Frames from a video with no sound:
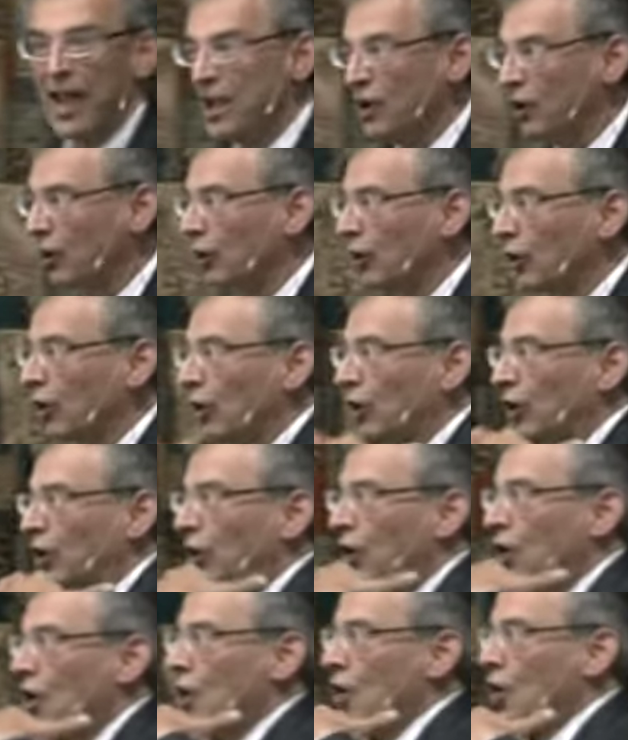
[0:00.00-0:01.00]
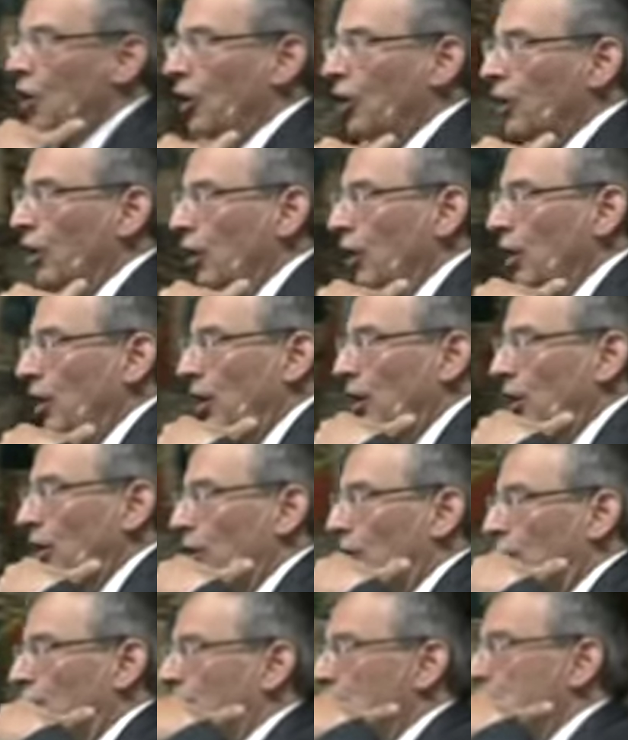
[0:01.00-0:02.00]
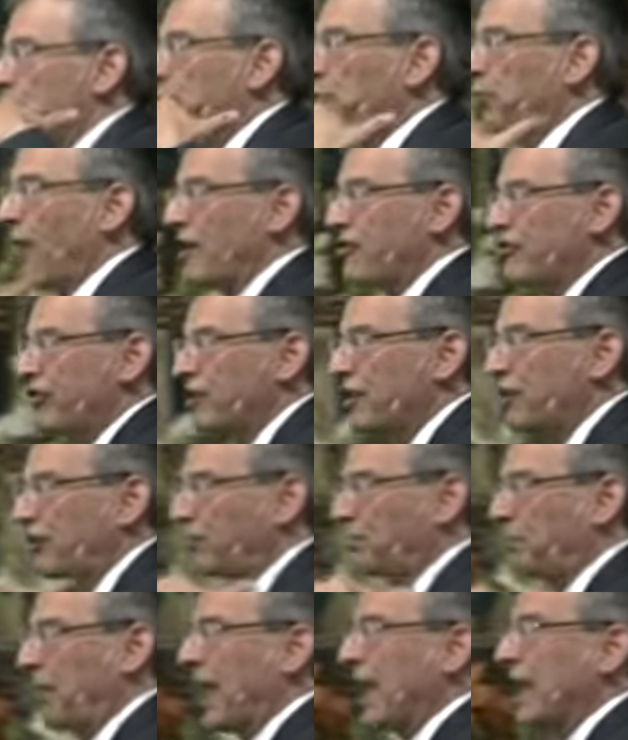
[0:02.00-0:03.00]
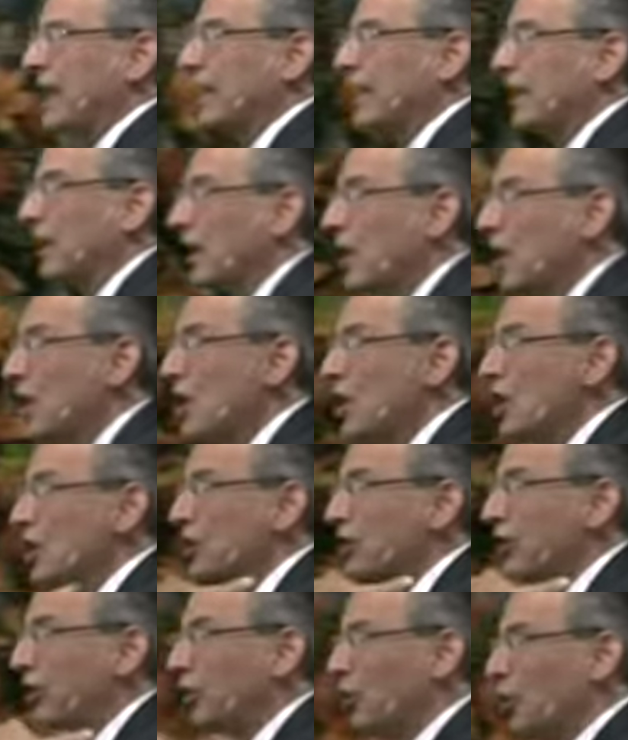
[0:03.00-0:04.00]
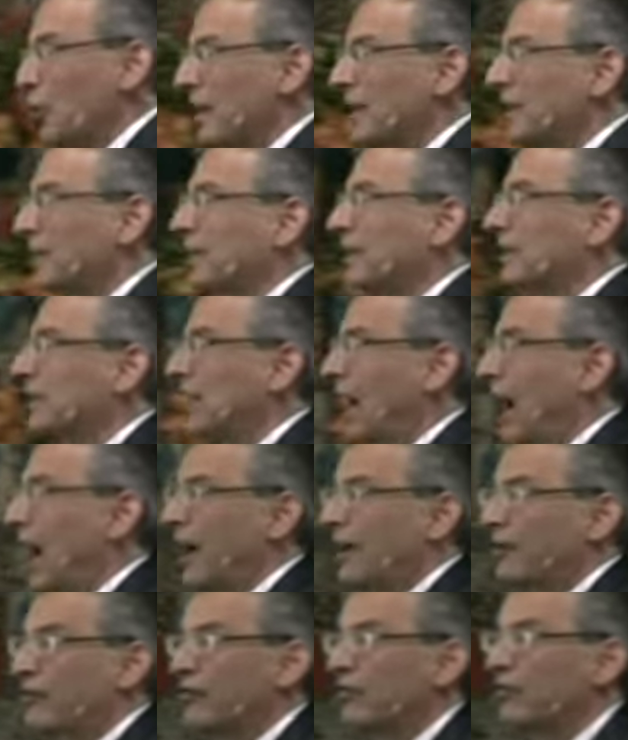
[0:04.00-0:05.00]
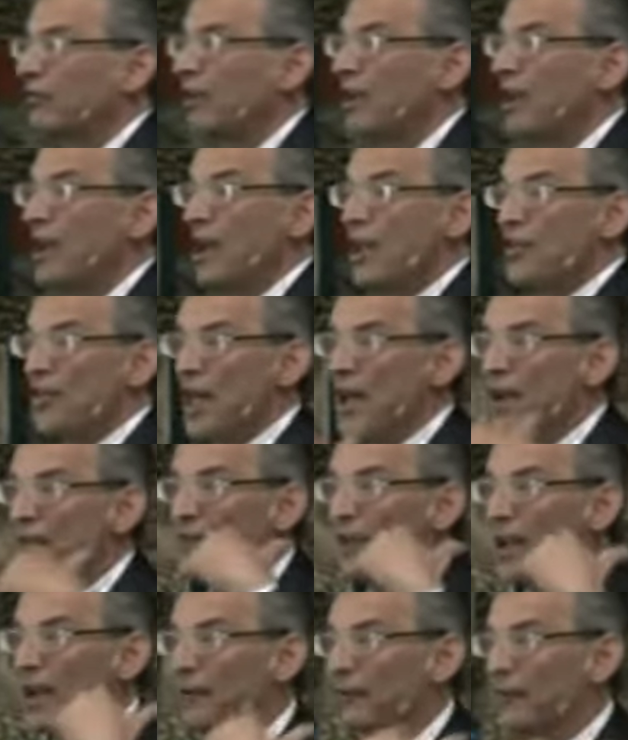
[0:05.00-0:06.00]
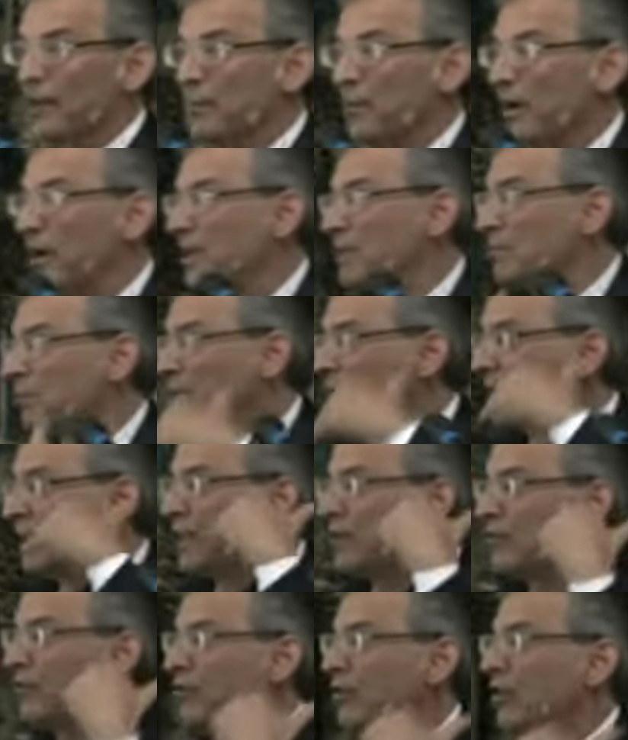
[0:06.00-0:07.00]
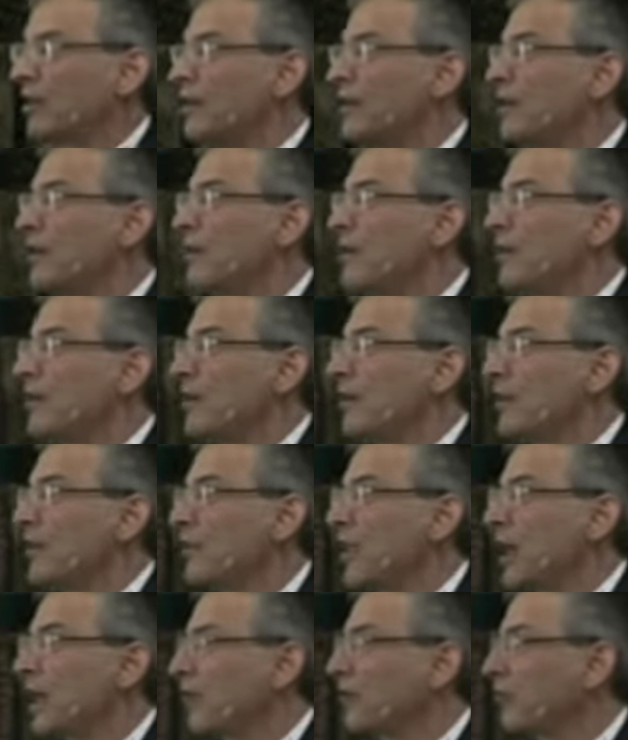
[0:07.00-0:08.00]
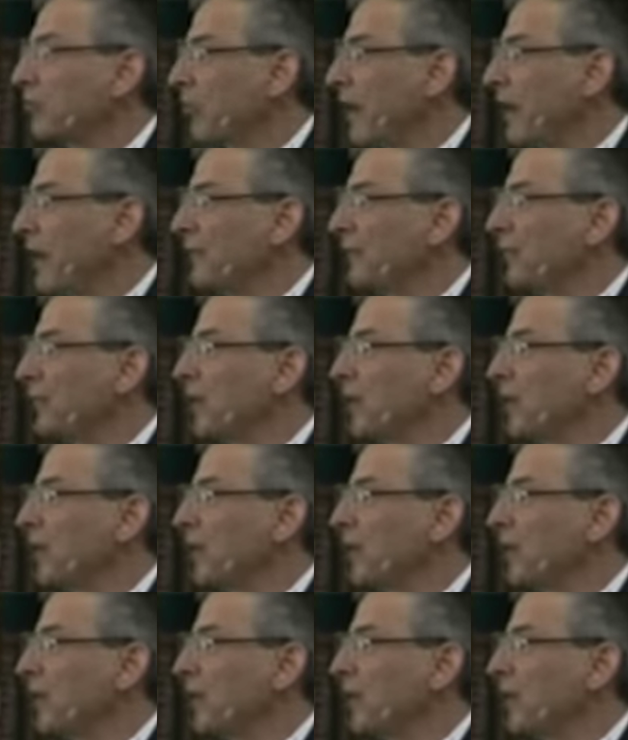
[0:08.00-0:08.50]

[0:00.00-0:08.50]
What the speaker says: okay, or impressionist painting, human concoctions, then if everybody believes that it's